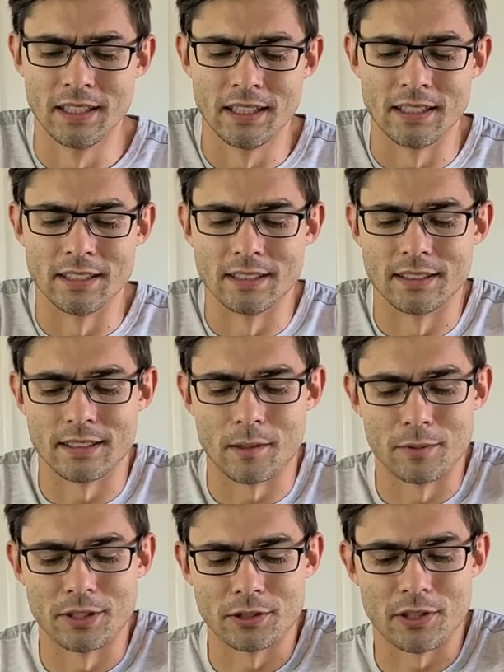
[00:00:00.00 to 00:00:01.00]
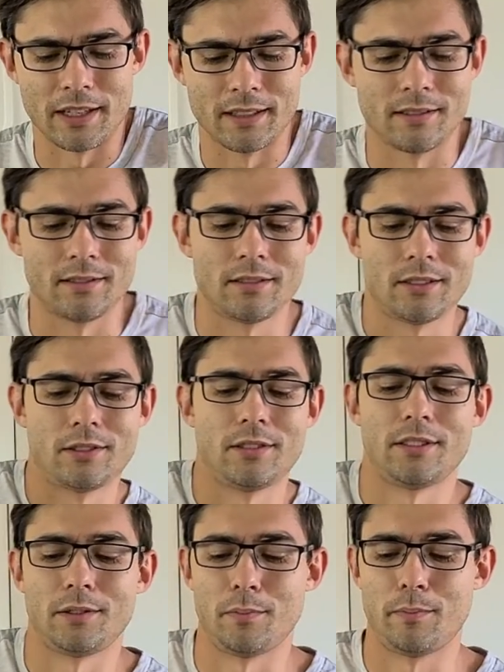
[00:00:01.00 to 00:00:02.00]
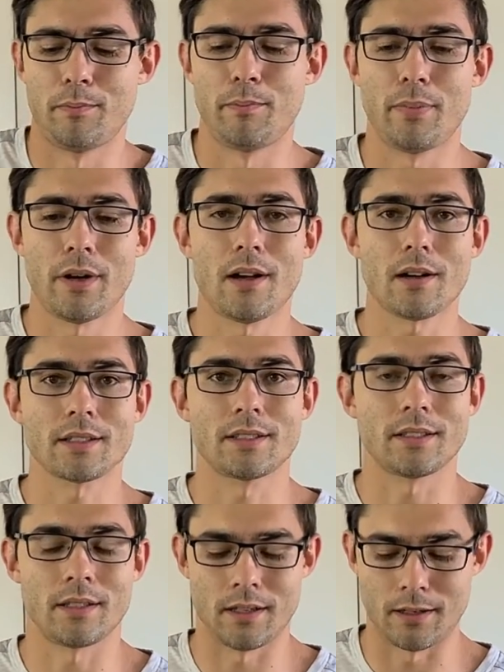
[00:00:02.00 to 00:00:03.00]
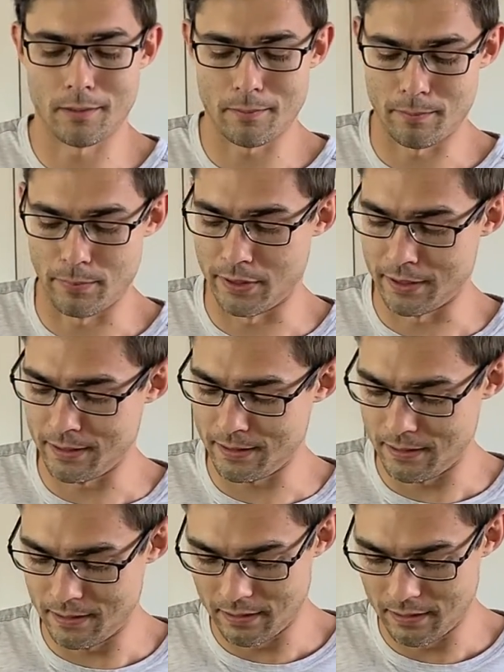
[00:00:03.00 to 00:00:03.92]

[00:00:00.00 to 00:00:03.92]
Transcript: is, I'm going to try and turn this box up, but